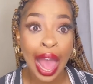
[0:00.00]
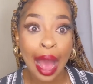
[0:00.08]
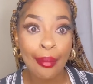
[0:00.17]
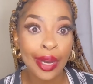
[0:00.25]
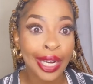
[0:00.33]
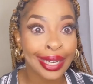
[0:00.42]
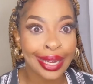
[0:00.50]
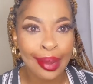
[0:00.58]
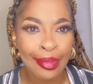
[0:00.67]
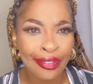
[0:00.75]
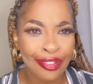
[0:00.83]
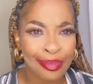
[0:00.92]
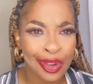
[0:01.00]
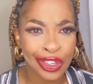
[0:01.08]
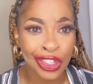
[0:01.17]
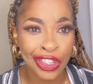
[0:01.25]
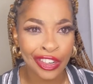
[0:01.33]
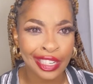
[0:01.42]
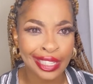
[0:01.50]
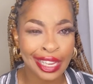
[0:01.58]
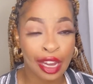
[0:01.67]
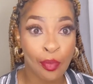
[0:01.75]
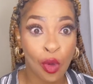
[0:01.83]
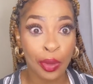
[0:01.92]
I'm not claiming from your insurance
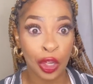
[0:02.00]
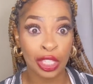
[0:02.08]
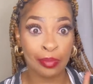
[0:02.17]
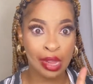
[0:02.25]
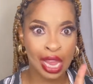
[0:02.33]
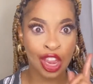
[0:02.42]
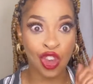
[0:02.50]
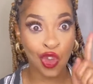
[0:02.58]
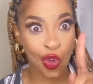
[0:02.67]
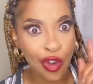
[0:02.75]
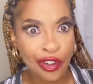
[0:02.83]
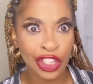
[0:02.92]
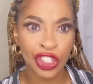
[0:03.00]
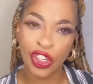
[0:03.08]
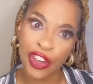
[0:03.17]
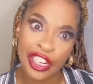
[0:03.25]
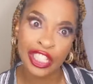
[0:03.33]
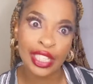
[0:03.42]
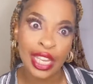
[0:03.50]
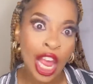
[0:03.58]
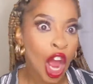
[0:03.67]
anymore because me and your insurance